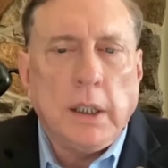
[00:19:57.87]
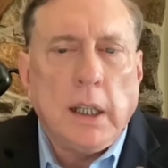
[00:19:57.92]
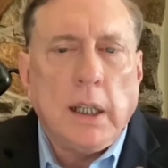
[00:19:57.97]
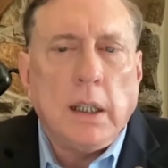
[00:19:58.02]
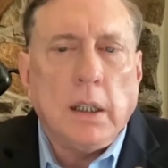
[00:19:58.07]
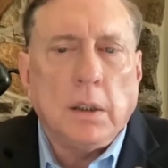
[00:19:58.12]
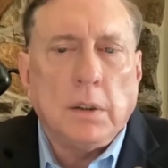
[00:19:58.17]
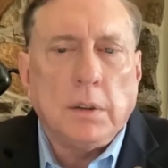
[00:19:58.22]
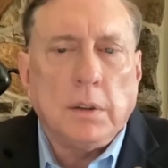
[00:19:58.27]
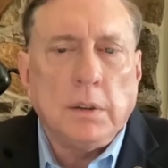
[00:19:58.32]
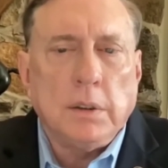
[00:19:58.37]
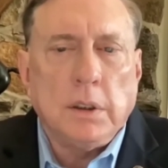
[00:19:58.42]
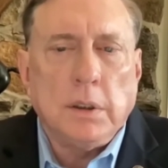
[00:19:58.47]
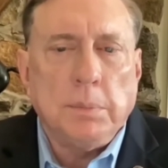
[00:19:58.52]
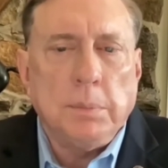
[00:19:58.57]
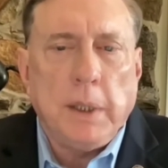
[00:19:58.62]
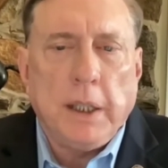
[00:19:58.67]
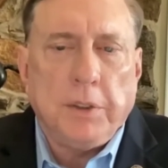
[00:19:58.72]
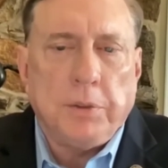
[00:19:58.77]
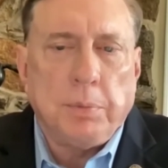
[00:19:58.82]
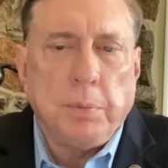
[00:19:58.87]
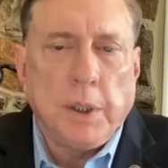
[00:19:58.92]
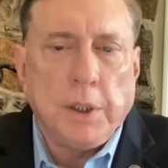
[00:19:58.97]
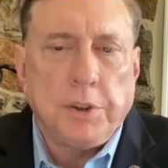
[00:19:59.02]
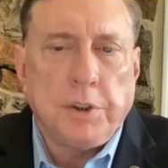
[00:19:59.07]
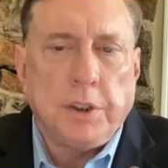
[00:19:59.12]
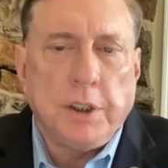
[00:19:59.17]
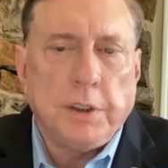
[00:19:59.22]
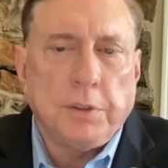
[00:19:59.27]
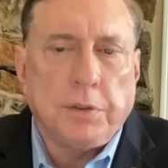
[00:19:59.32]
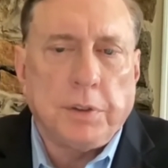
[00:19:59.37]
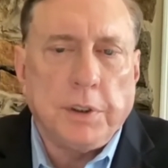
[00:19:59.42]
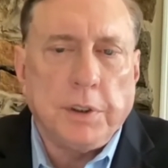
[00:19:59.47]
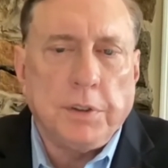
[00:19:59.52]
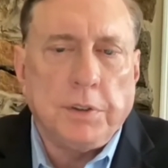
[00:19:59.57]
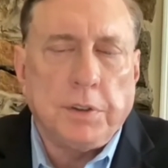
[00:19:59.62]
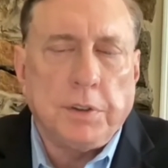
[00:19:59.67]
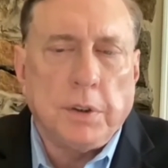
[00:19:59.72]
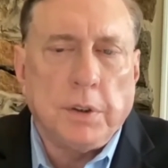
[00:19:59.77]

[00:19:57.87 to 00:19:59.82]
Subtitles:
now that makes much difference.